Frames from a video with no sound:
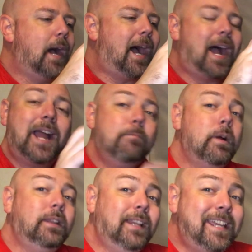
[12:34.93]
I
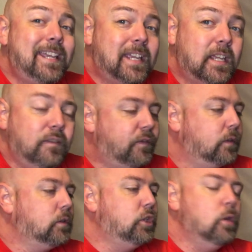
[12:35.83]
believe
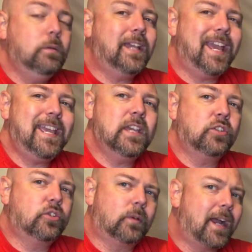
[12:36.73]
you
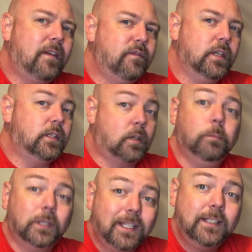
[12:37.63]
can drive this
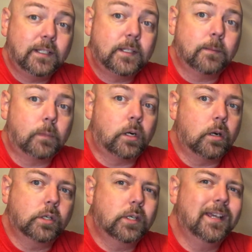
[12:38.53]
completely
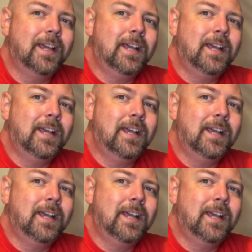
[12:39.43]
submerged.